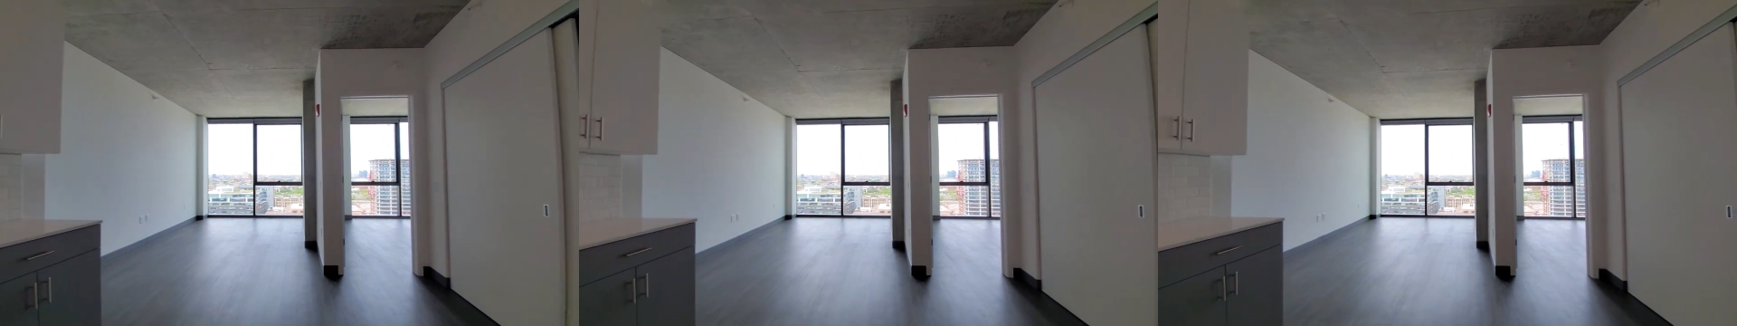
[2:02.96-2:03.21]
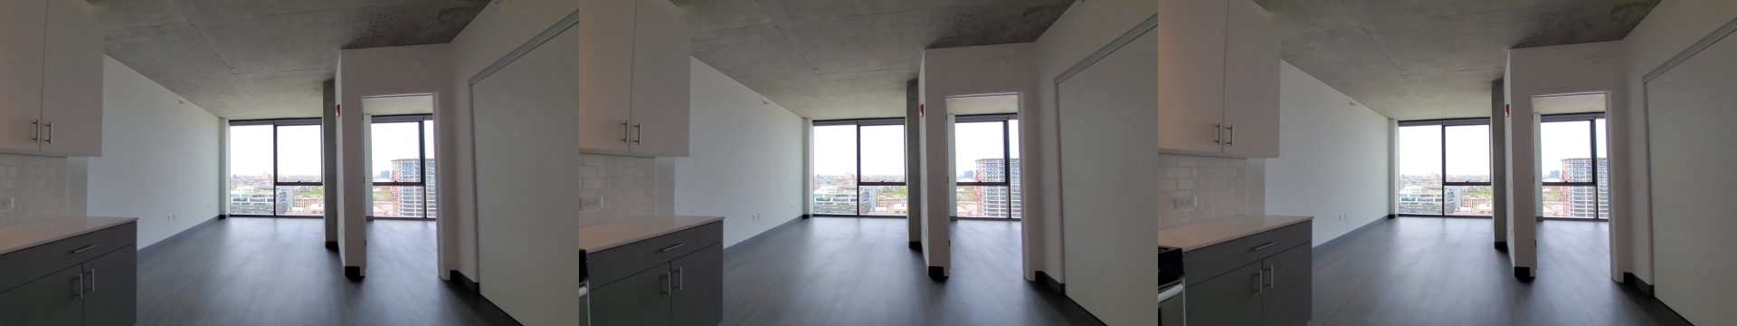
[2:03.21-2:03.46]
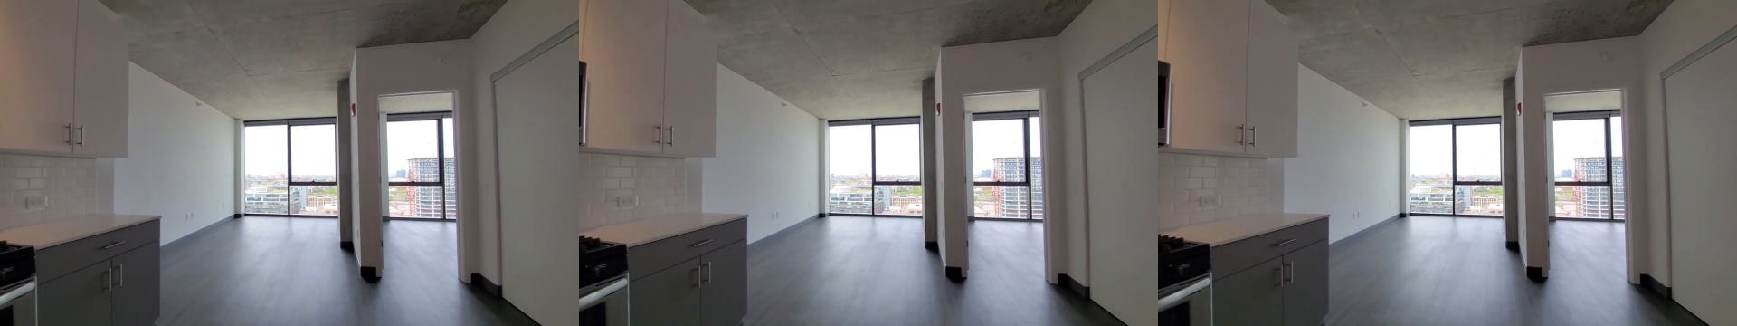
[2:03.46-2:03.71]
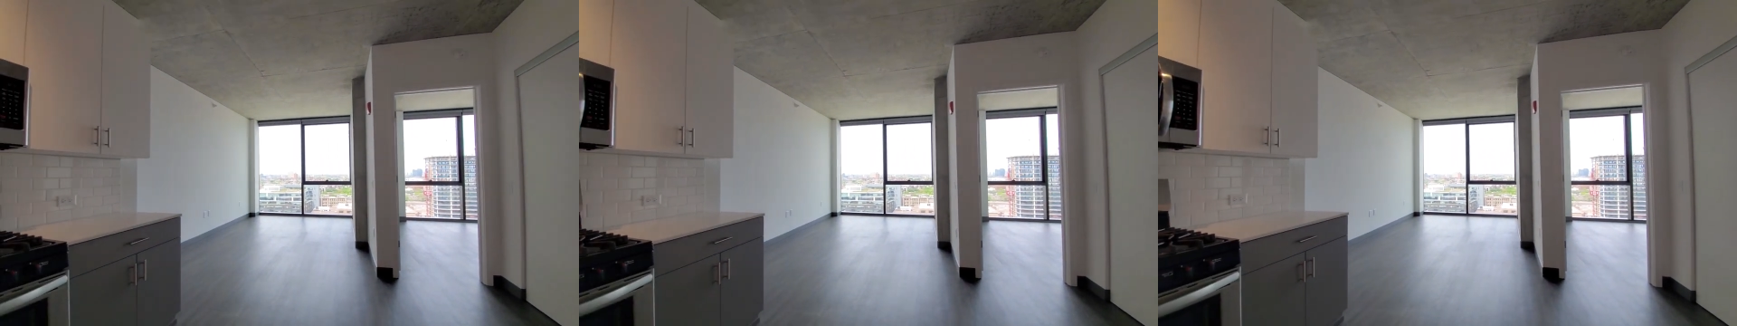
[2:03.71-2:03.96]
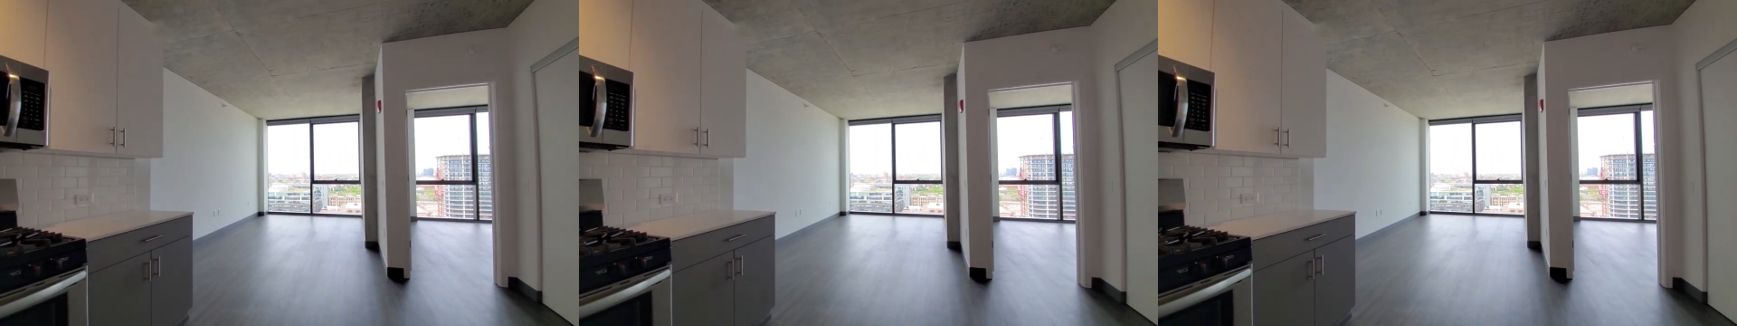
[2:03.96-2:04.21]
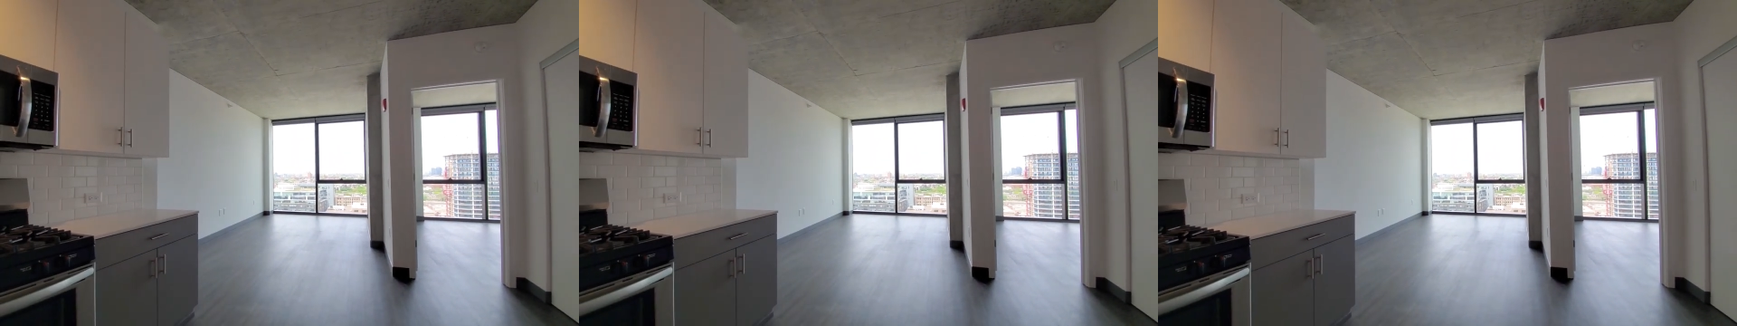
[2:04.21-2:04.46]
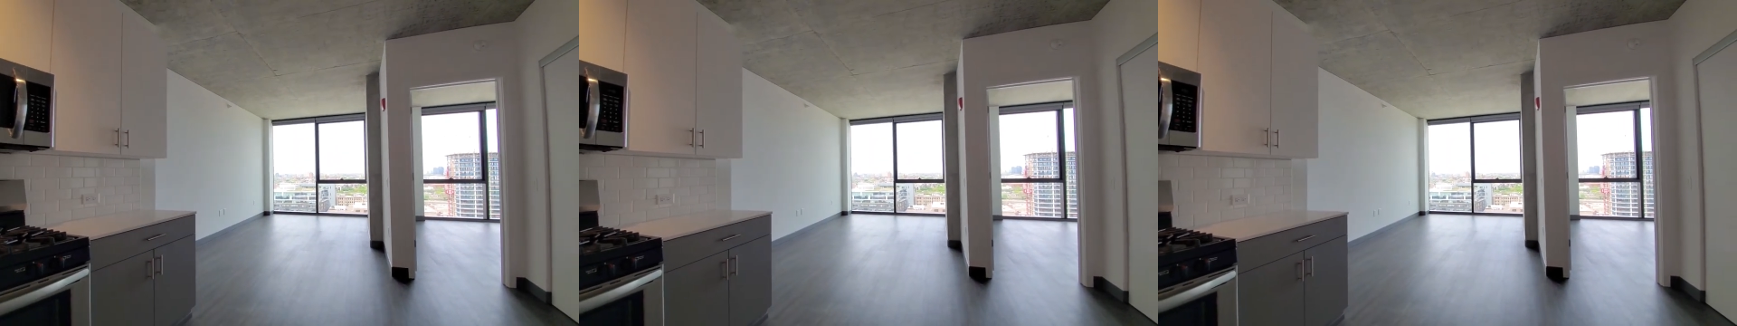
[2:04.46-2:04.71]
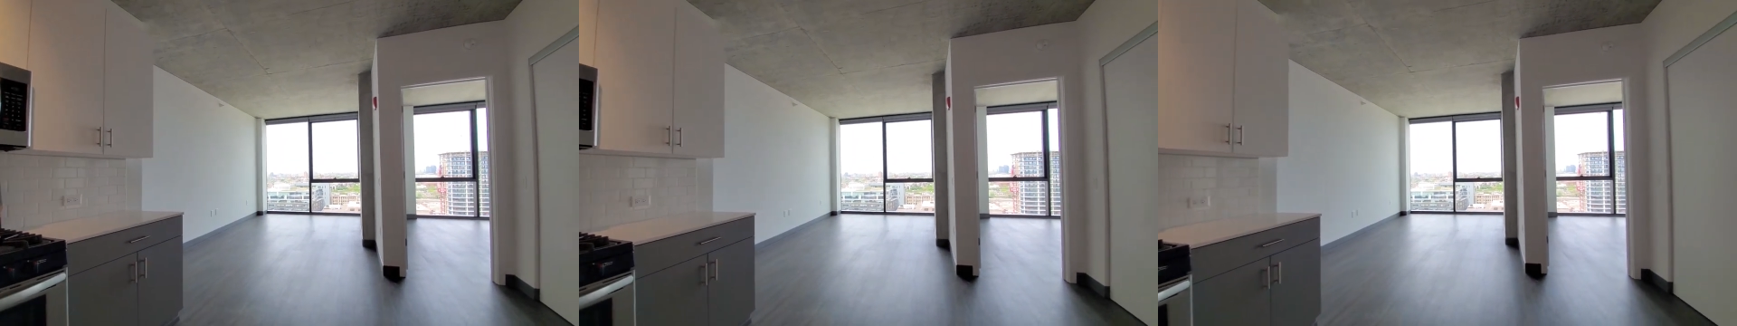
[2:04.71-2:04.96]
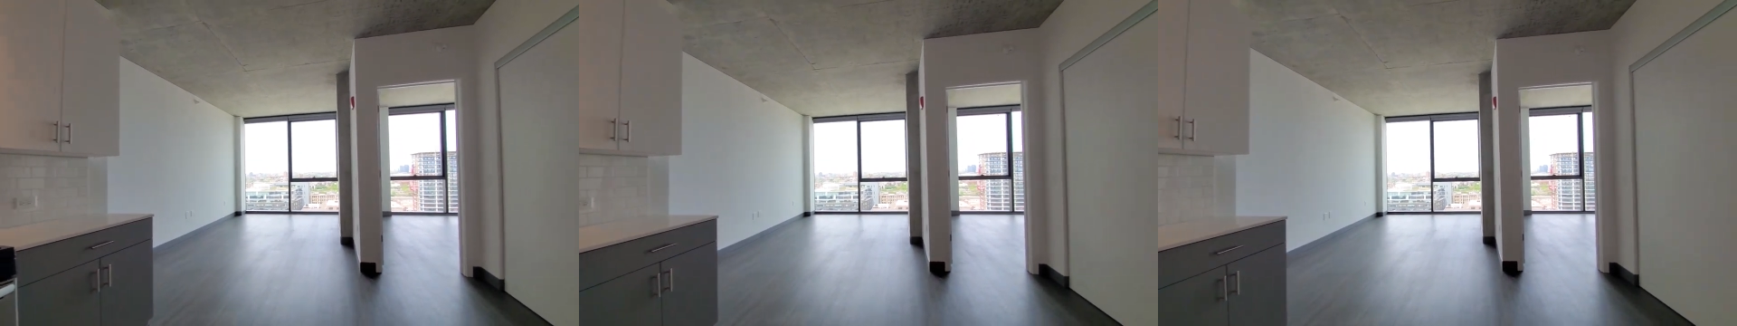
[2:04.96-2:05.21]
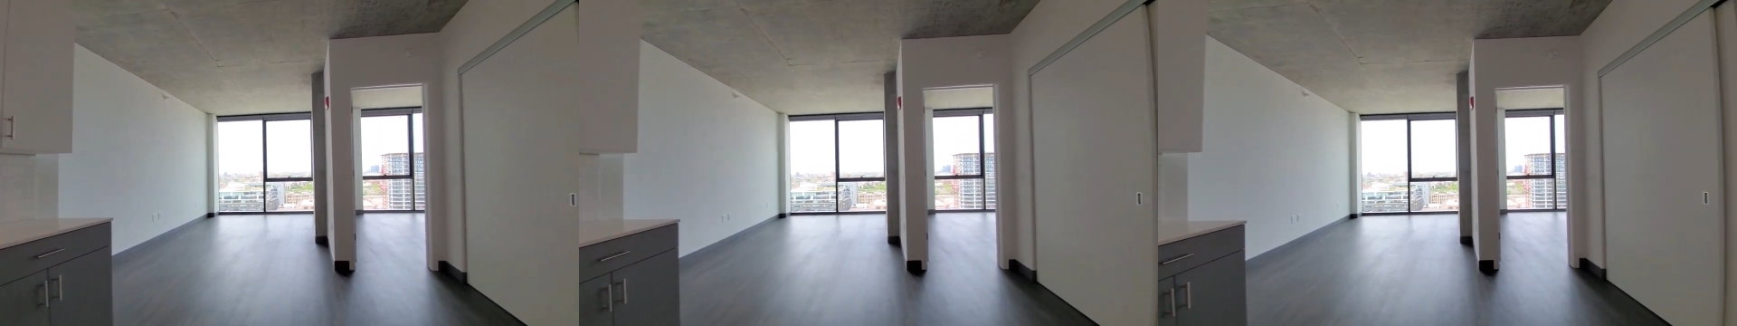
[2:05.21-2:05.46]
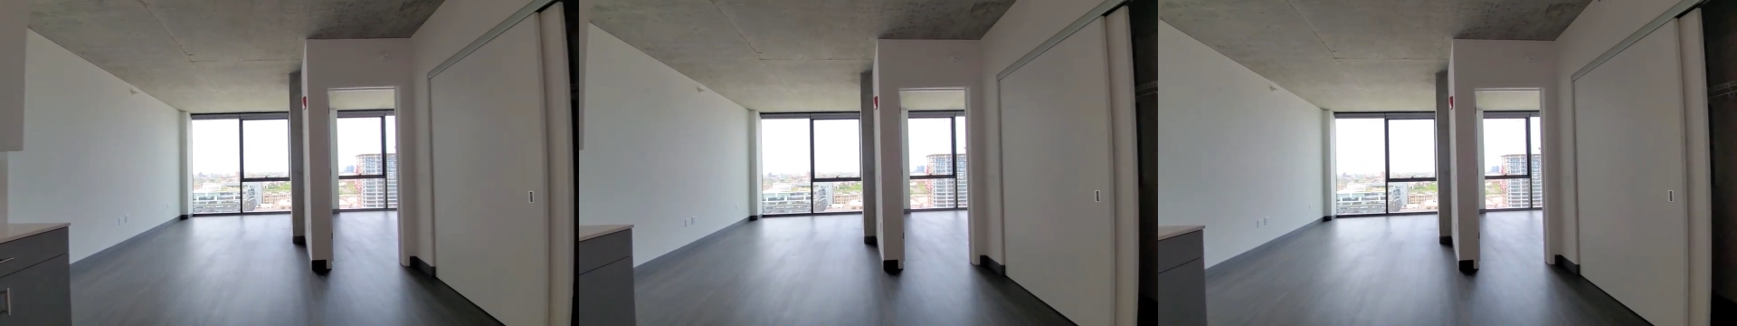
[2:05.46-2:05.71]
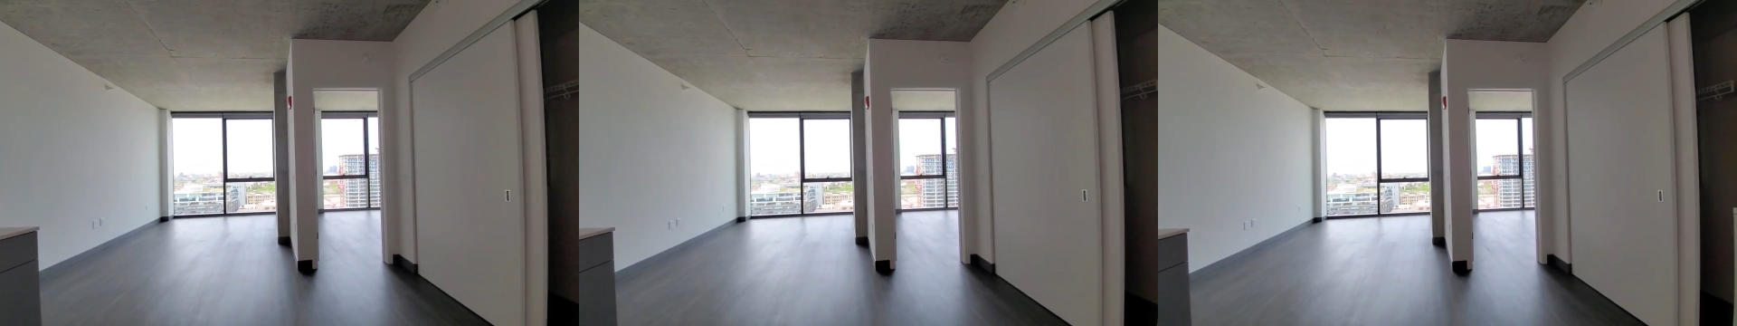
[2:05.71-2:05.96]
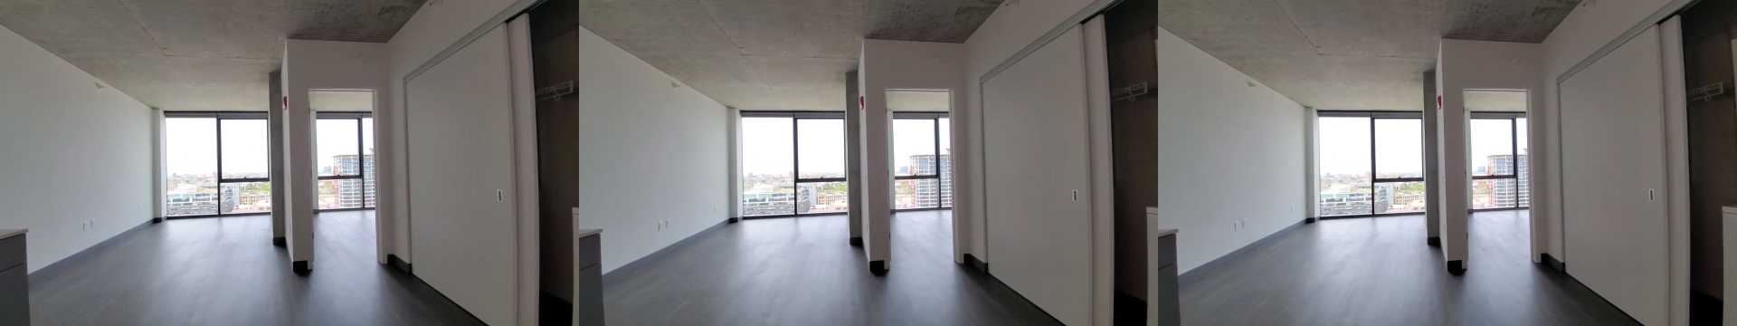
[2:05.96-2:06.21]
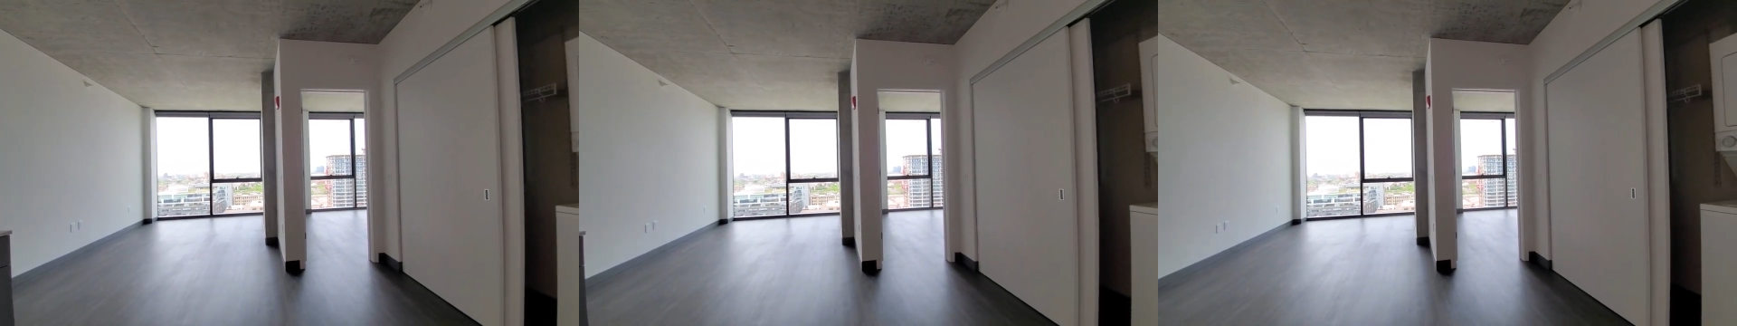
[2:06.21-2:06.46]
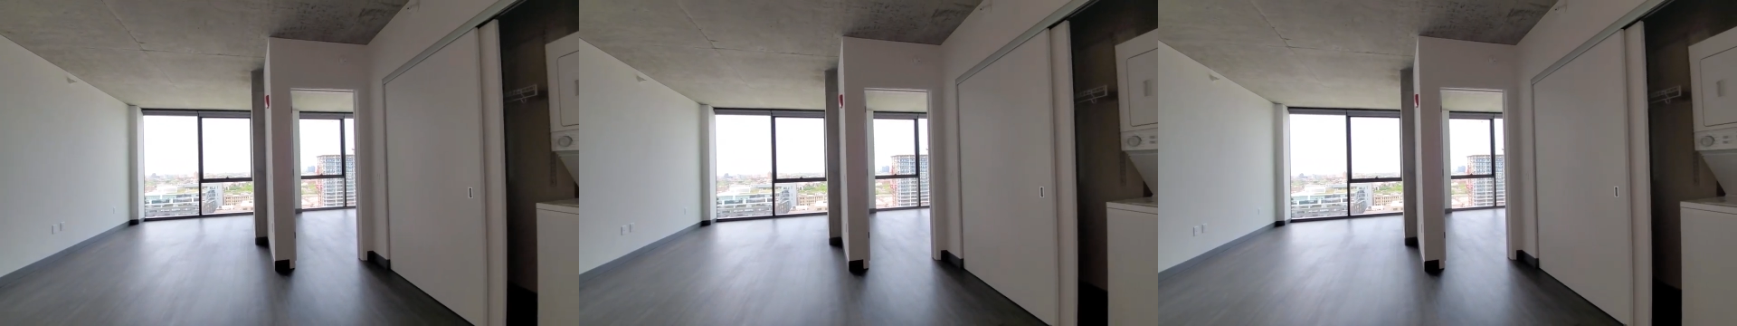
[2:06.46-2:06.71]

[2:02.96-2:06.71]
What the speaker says: Nobody's mouth can be seen.